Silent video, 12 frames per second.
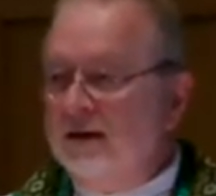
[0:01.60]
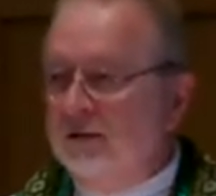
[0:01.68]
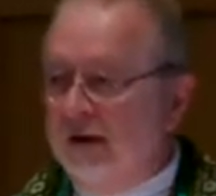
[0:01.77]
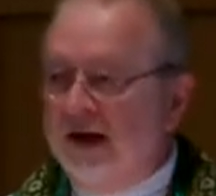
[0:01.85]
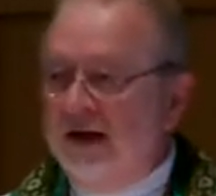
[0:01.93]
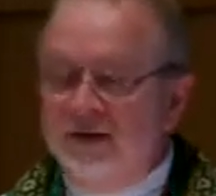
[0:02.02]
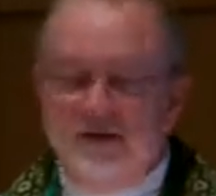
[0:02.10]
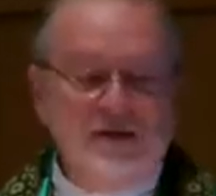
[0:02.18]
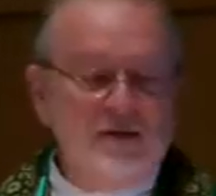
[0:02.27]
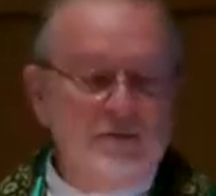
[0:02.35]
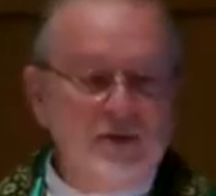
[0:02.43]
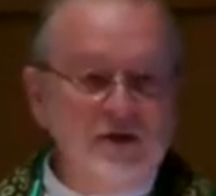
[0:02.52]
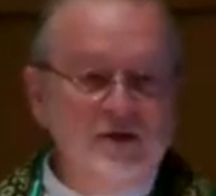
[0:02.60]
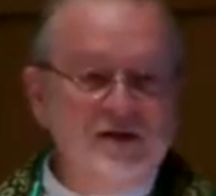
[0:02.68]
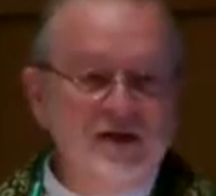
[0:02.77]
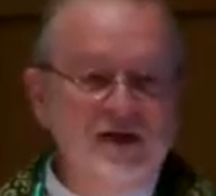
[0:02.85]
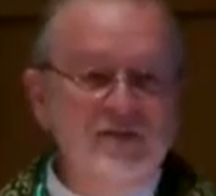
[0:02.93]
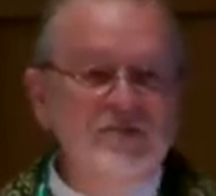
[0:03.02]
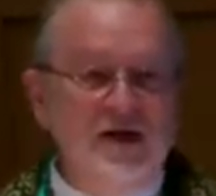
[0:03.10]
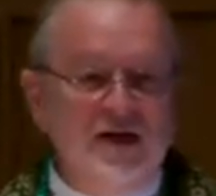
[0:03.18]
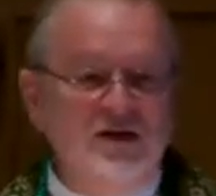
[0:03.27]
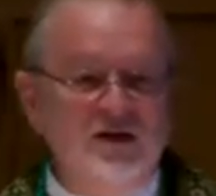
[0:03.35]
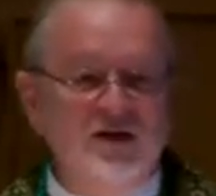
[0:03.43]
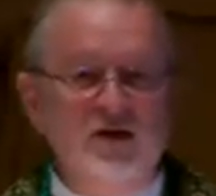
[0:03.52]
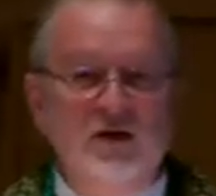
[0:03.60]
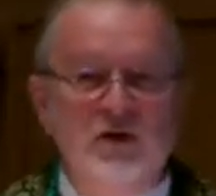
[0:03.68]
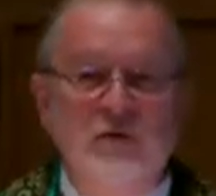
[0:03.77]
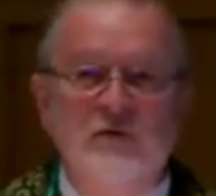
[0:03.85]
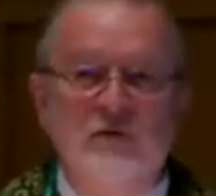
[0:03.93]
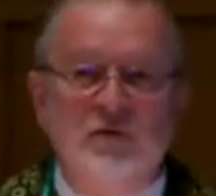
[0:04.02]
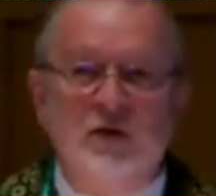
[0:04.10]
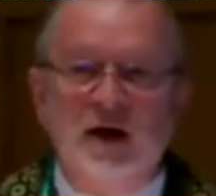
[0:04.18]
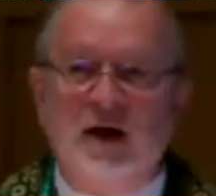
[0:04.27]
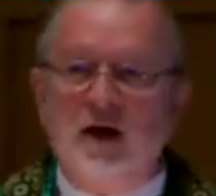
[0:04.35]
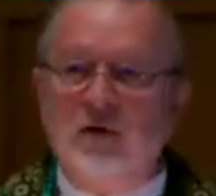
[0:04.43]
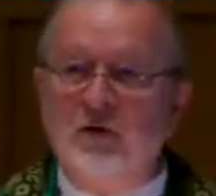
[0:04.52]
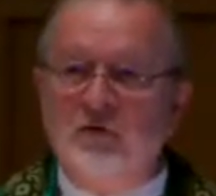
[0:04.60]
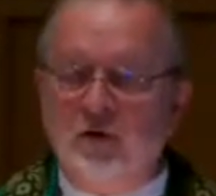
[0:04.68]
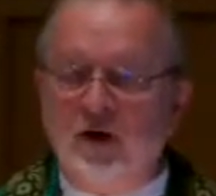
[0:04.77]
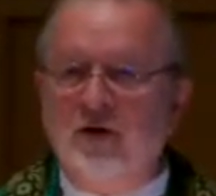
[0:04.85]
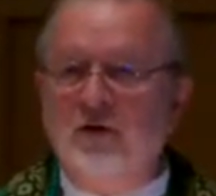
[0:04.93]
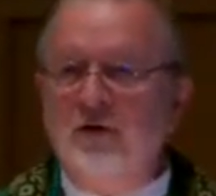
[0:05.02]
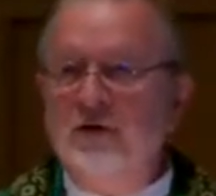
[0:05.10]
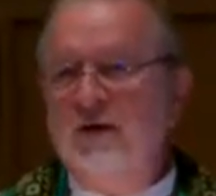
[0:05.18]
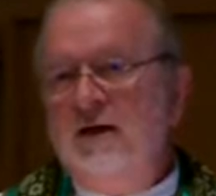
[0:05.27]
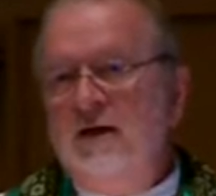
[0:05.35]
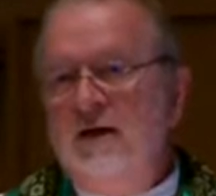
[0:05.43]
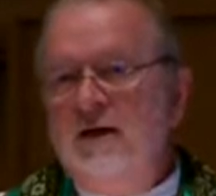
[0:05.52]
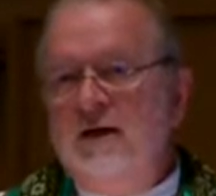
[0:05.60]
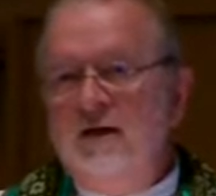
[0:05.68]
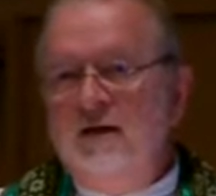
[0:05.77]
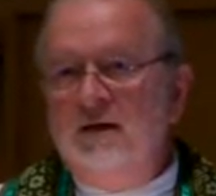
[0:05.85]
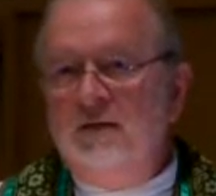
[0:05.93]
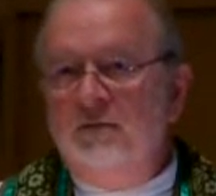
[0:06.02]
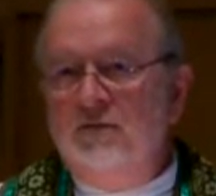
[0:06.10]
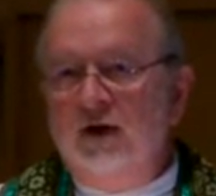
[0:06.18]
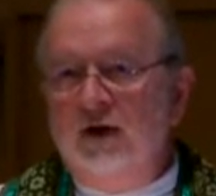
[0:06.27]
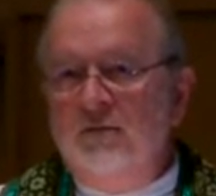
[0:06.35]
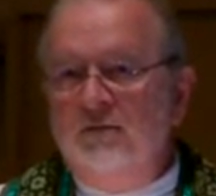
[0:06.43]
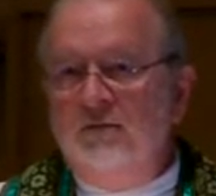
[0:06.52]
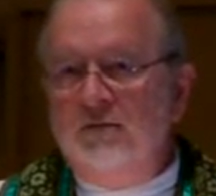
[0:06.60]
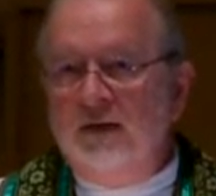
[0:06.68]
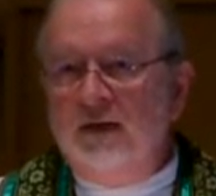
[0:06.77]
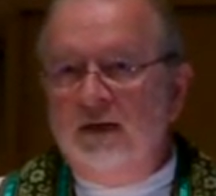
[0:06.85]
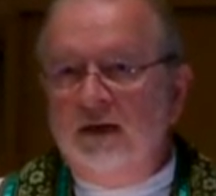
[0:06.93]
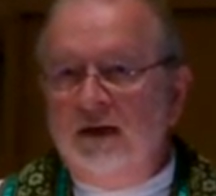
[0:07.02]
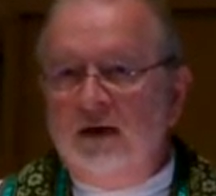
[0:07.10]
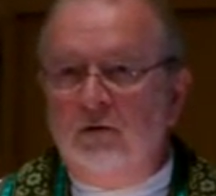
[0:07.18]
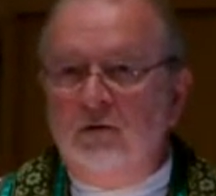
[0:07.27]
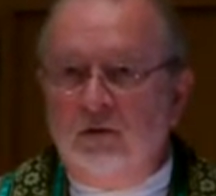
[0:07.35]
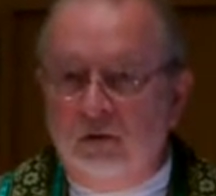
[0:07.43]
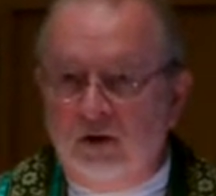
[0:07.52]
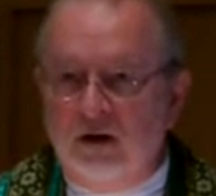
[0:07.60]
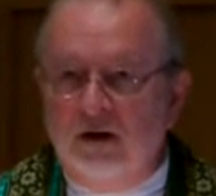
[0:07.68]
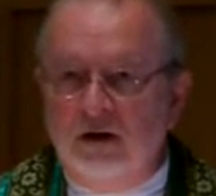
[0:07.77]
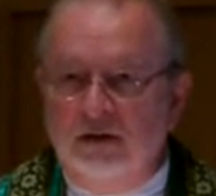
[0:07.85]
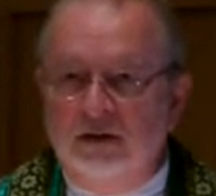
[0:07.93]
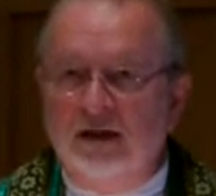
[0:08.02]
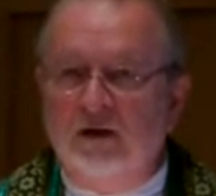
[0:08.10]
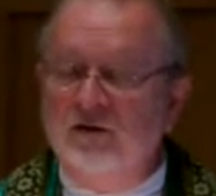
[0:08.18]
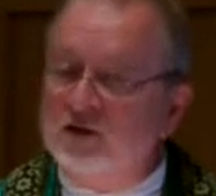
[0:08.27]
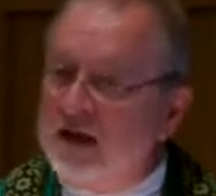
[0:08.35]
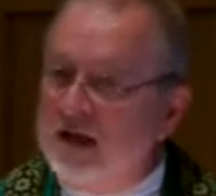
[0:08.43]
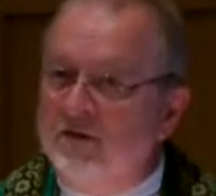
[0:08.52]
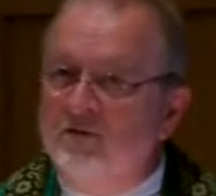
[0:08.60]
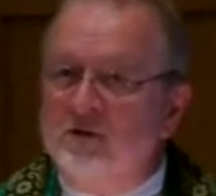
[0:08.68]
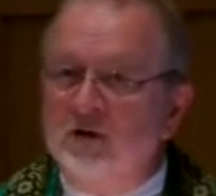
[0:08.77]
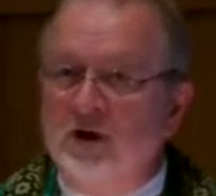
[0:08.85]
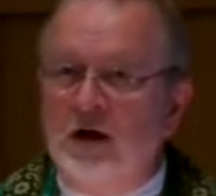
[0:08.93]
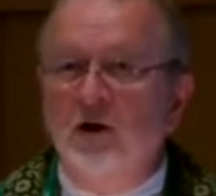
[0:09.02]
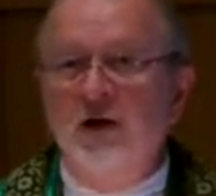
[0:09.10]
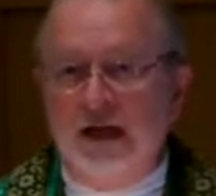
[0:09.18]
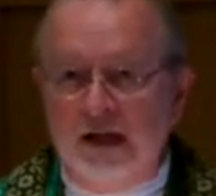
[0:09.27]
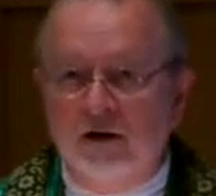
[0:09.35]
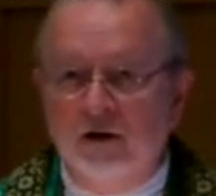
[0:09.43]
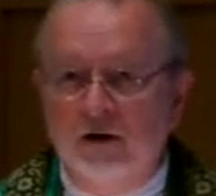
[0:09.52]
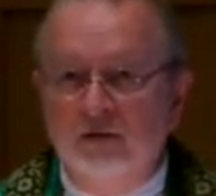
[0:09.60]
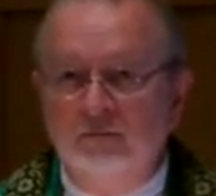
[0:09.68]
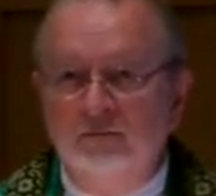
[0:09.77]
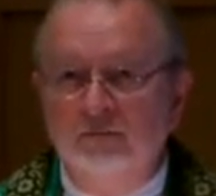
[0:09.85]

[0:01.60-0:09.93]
Grace and mercy and peace to you from God our Father and from our Lord, our Savior, our leader,